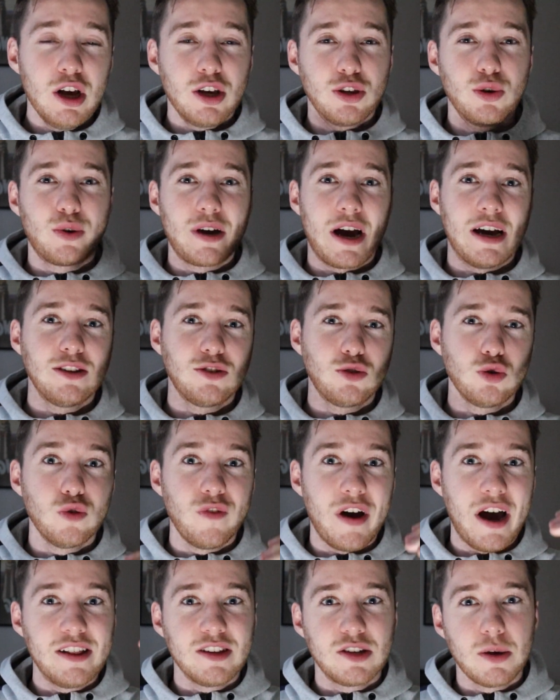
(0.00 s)
You can
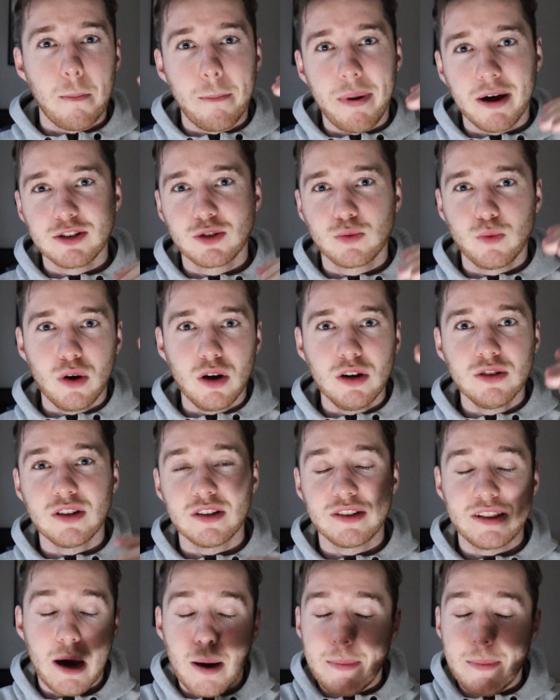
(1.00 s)
sort of enter buzzwords.